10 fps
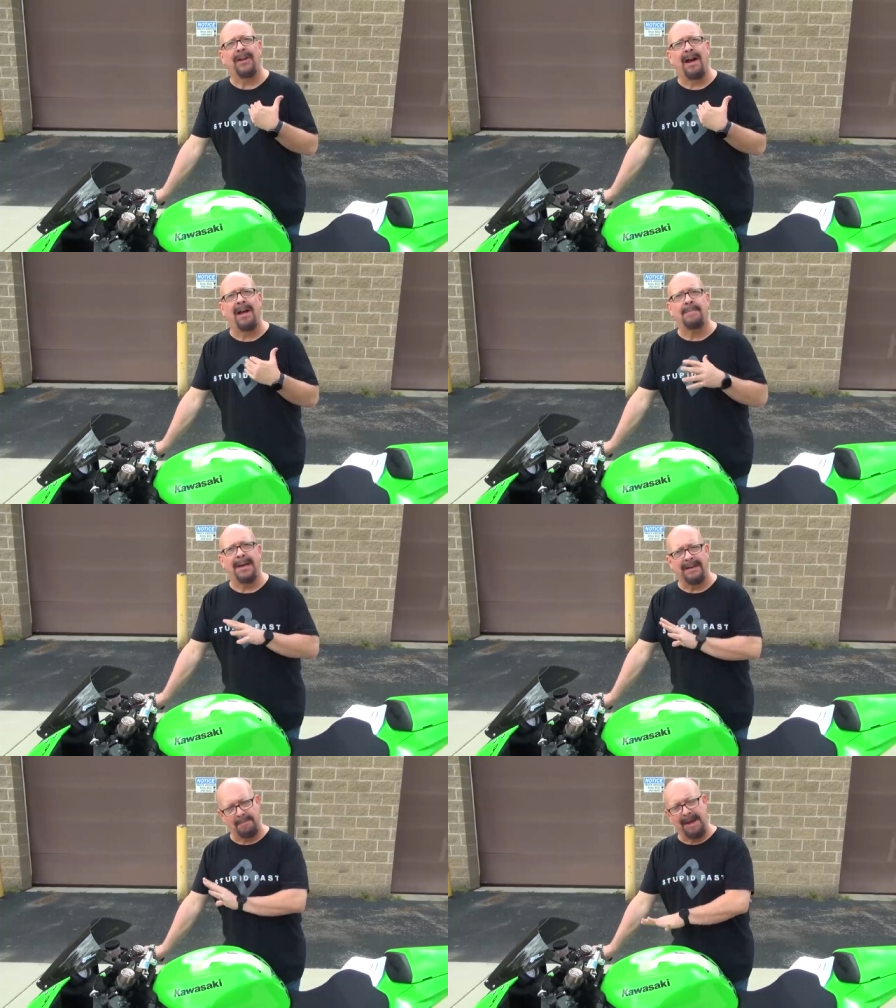time
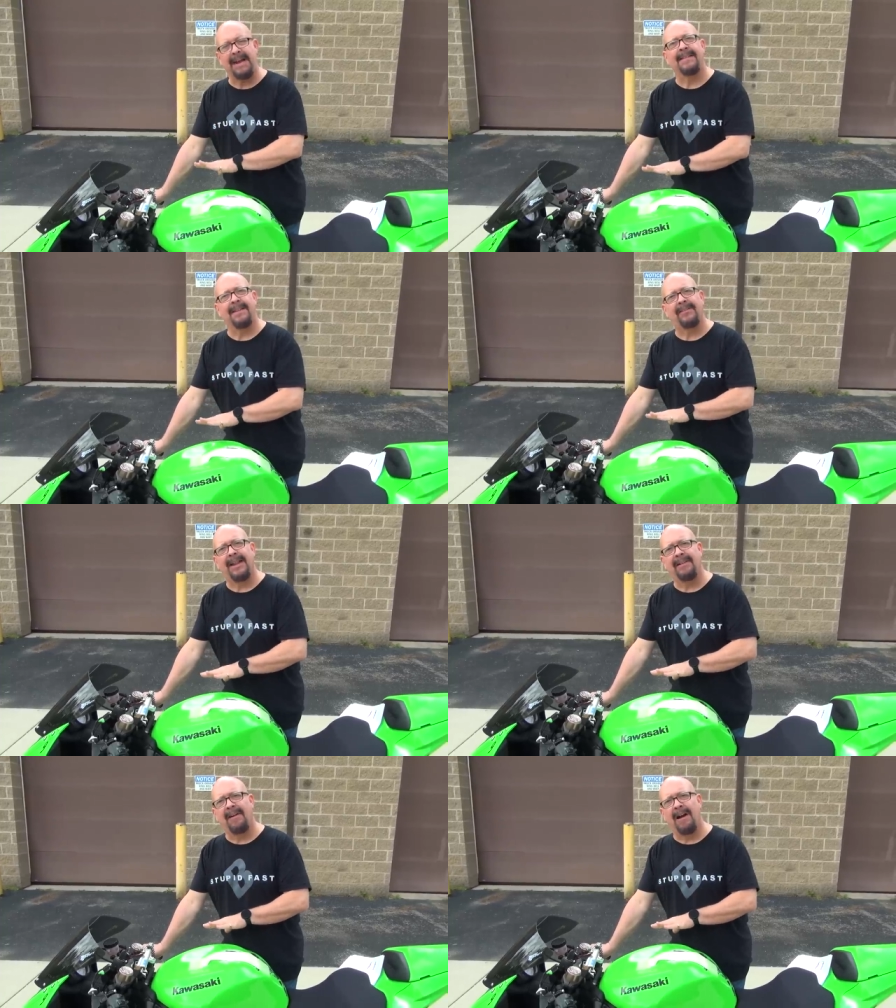into making this
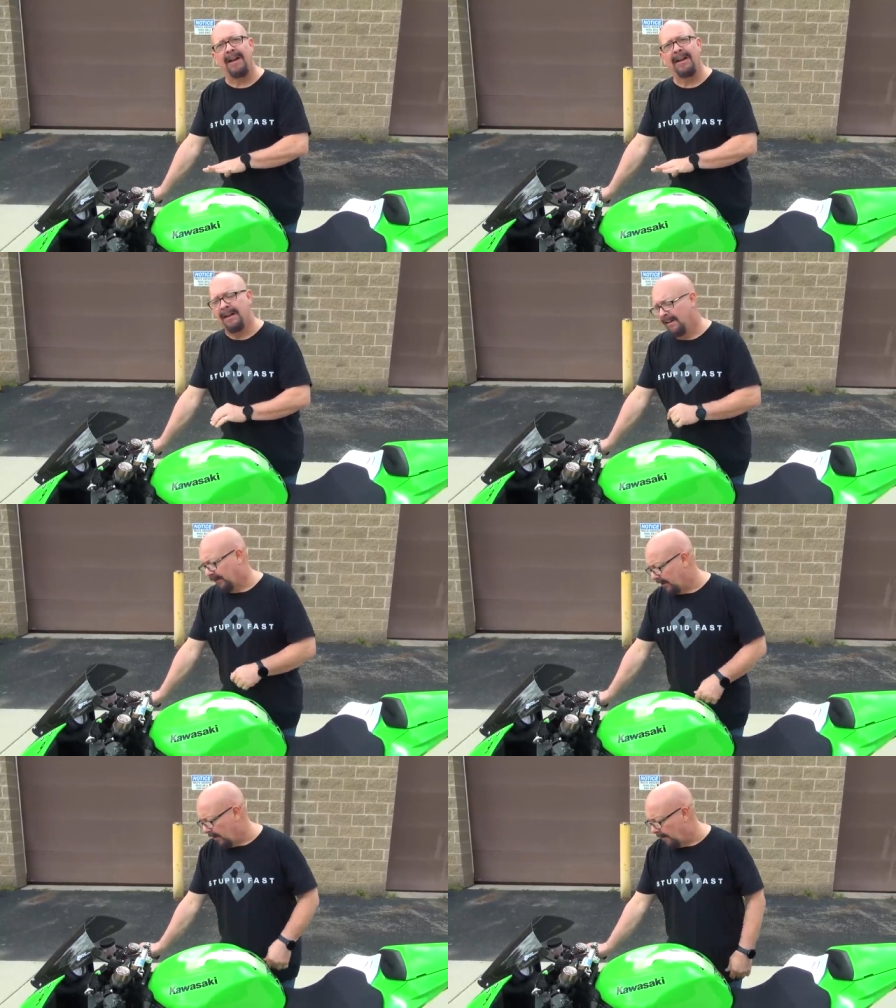thing right.
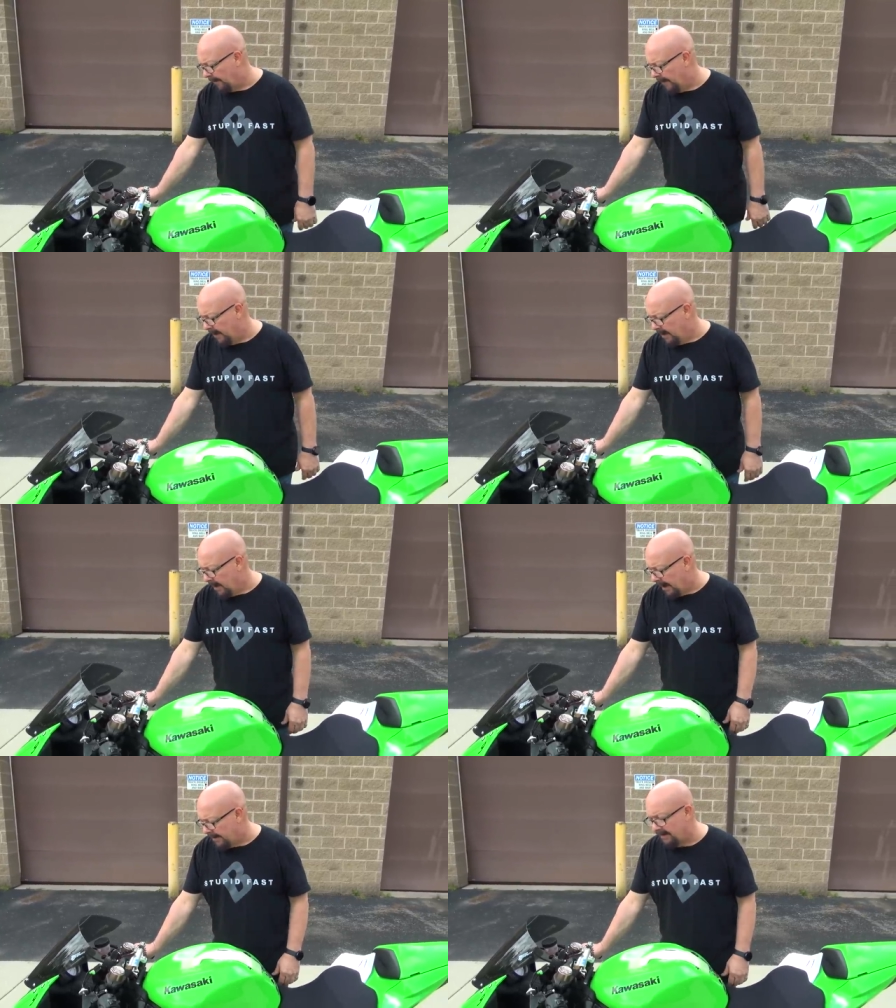So
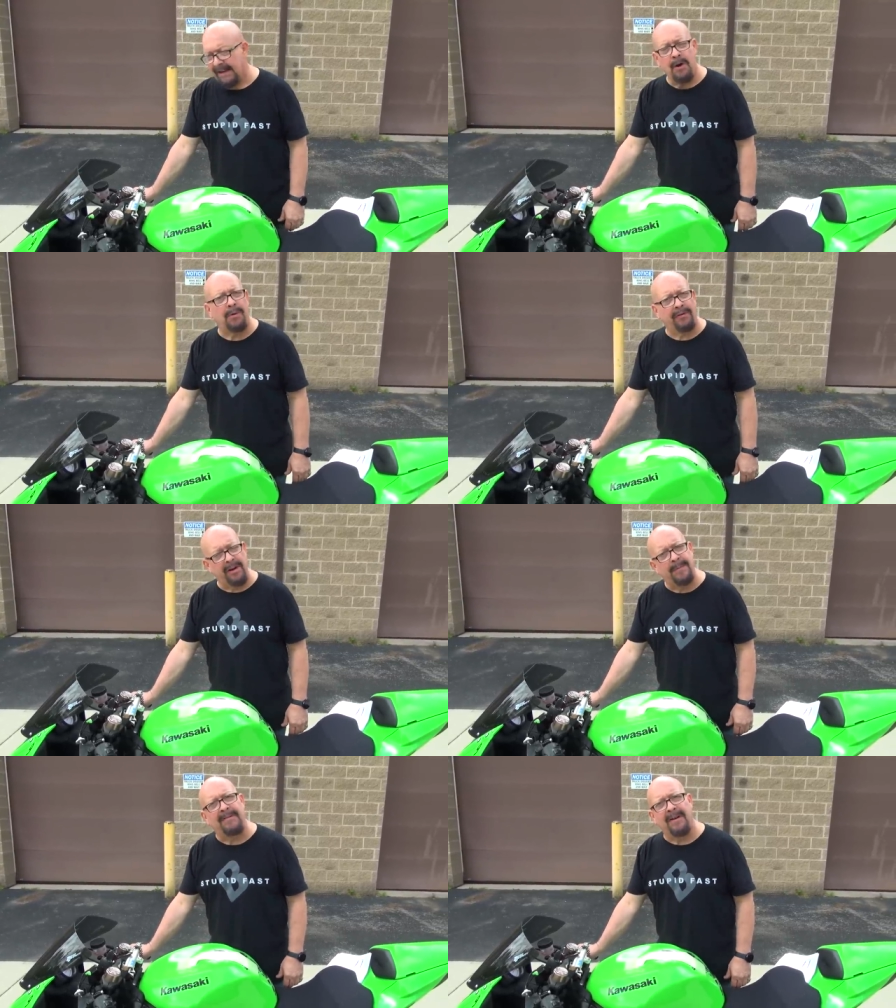I think the owner's
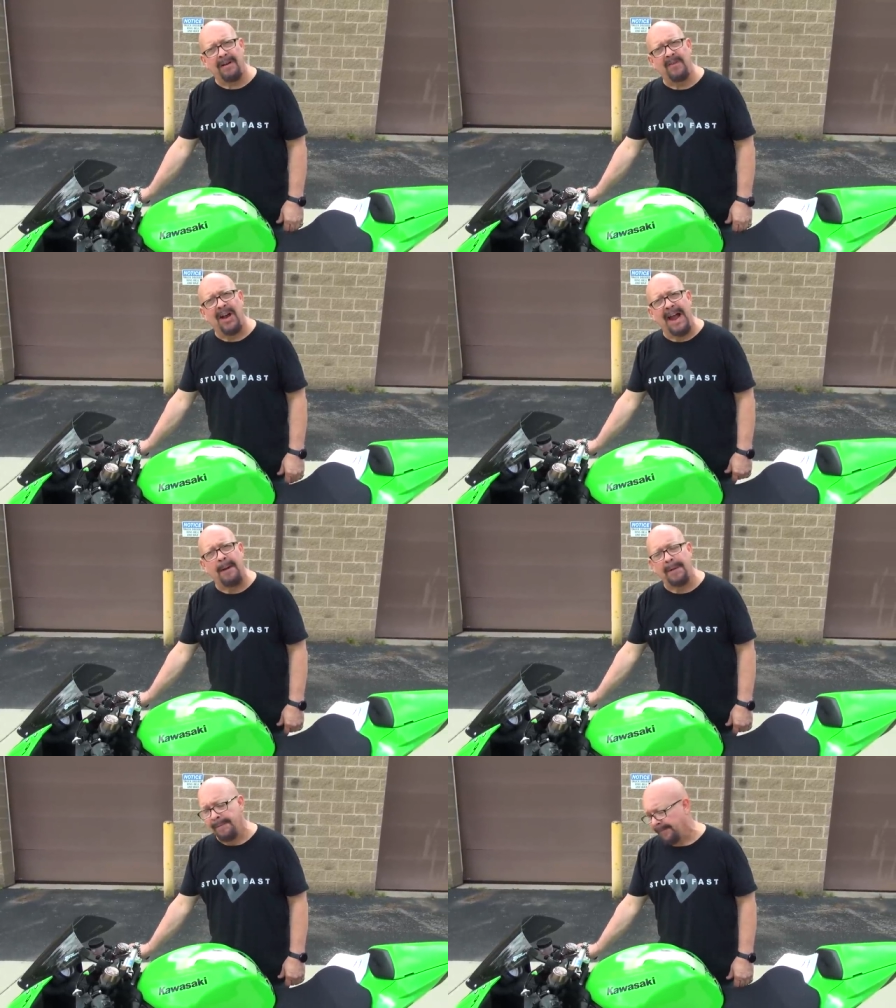gonna be very, very happy.